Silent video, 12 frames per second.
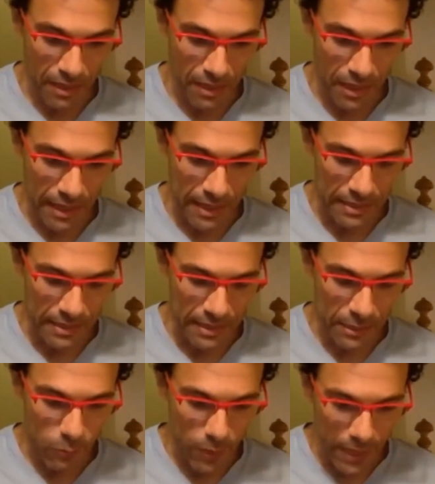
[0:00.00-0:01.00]
And
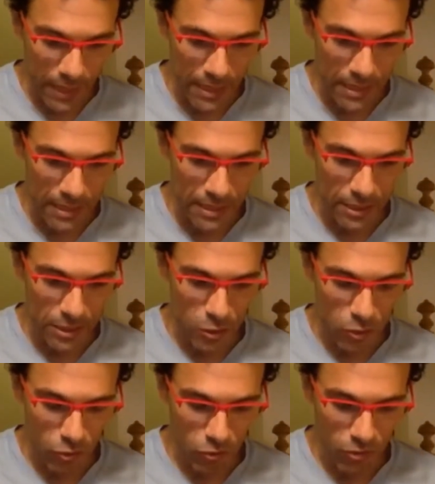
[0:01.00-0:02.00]
in a way, you
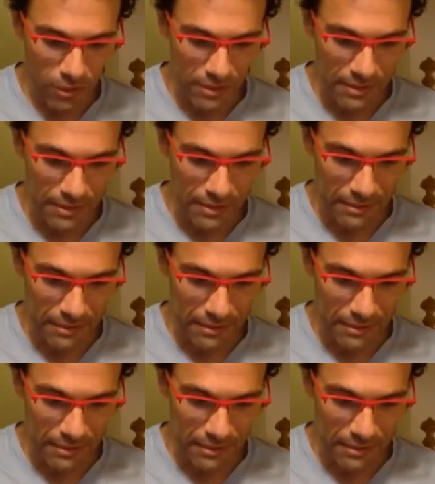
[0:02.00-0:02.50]
know, it's